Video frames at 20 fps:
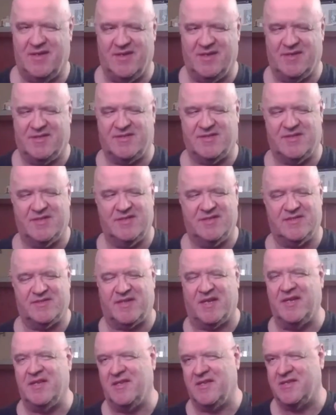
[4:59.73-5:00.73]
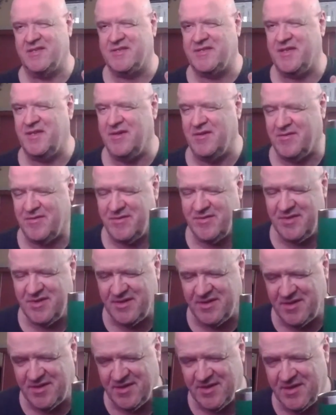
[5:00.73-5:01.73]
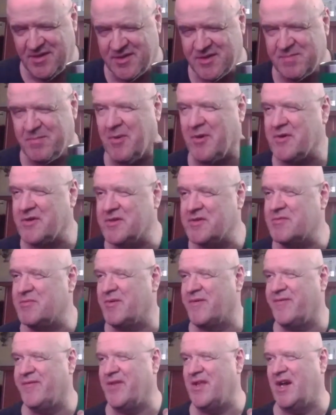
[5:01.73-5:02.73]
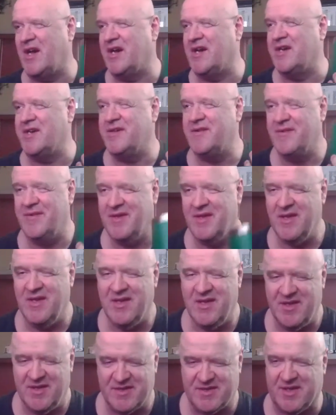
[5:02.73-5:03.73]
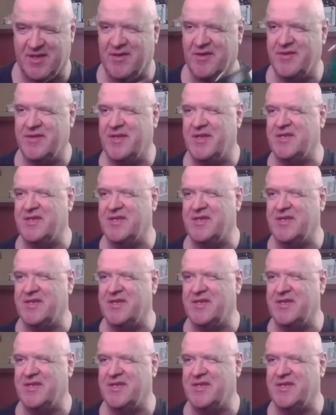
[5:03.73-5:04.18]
It's stainless steel. sparks would fly. So